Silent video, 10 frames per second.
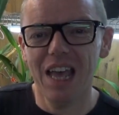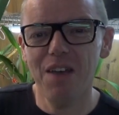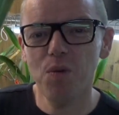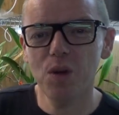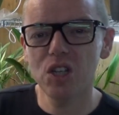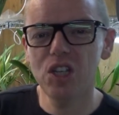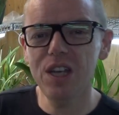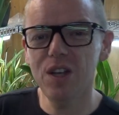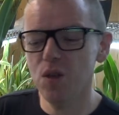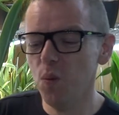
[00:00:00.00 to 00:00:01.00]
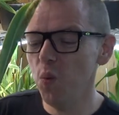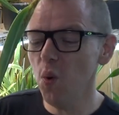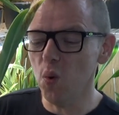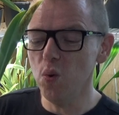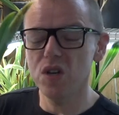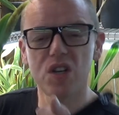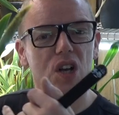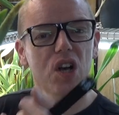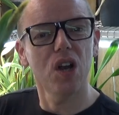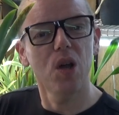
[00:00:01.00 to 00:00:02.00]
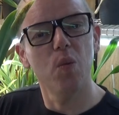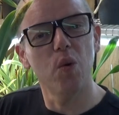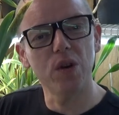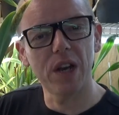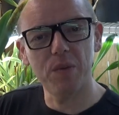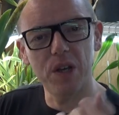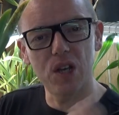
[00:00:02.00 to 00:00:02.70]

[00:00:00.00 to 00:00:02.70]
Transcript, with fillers: if you want to seal the wound, the cutting wound that we